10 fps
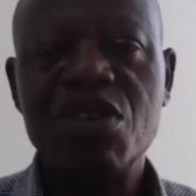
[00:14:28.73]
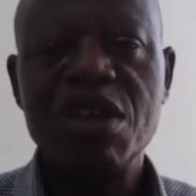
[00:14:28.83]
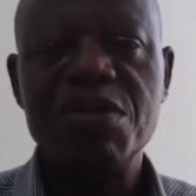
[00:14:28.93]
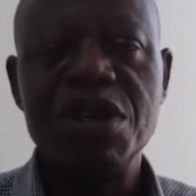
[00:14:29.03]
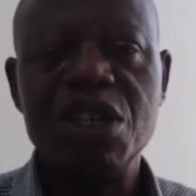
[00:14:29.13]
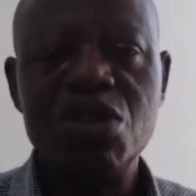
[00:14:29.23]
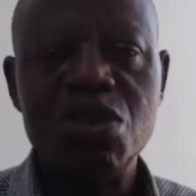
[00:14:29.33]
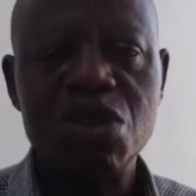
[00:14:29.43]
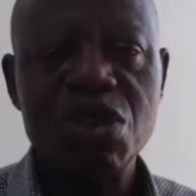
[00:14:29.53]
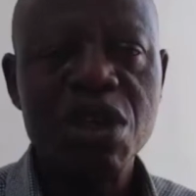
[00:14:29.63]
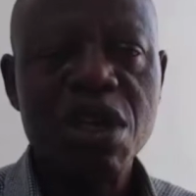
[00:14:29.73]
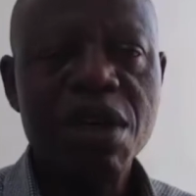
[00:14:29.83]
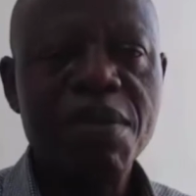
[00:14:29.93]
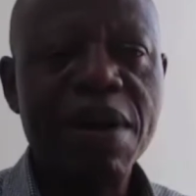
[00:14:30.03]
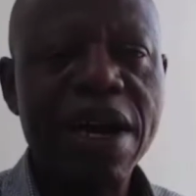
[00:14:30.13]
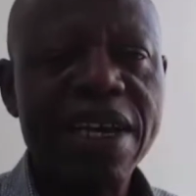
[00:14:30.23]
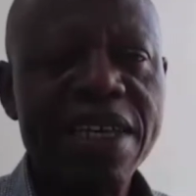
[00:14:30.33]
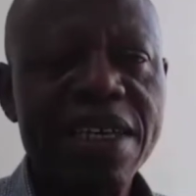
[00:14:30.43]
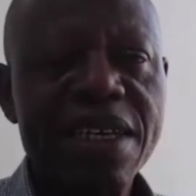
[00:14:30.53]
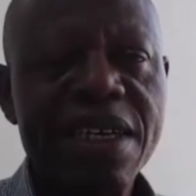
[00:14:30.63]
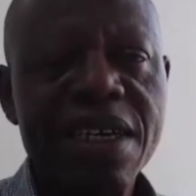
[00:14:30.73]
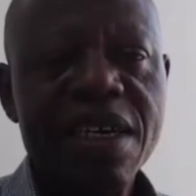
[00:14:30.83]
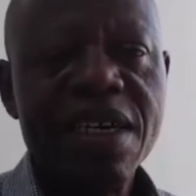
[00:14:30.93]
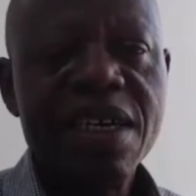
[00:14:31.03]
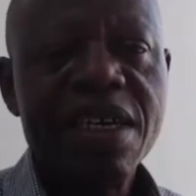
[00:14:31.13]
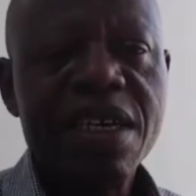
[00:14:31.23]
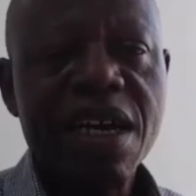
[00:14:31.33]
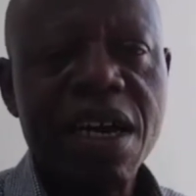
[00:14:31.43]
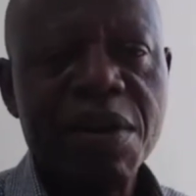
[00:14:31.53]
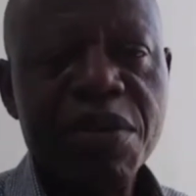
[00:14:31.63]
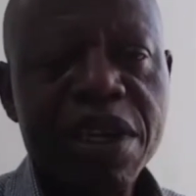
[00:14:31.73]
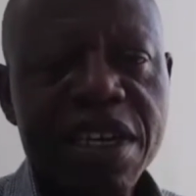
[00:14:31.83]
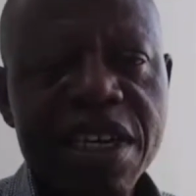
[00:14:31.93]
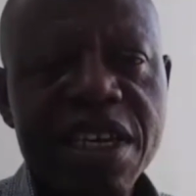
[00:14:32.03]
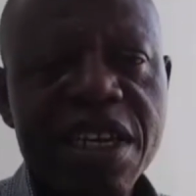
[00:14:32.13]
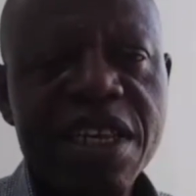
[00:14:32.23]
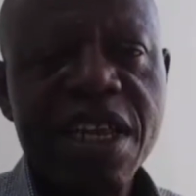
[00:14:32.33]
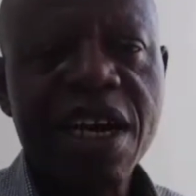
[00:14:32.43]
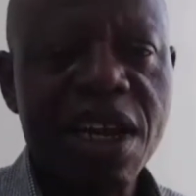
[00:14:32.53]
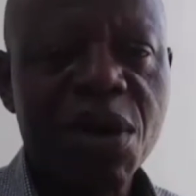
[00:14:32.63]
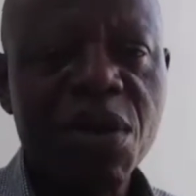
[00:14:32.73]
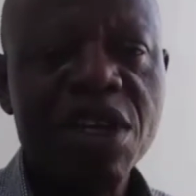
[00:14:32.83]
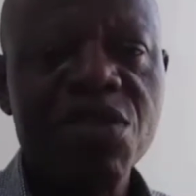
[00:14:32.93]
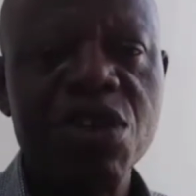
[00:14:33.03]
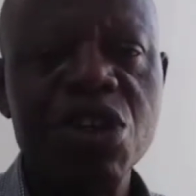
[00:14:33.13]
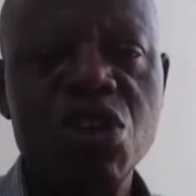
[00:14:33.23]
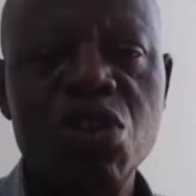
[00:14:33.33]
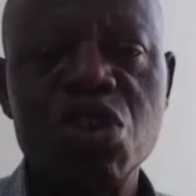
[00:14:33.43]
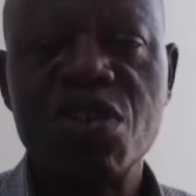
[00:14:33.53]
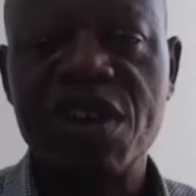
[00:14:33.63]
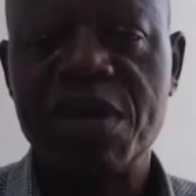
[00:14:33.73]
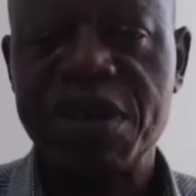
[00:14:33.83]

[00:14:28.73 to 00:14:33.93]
actually be reduced by making an allowance for the use of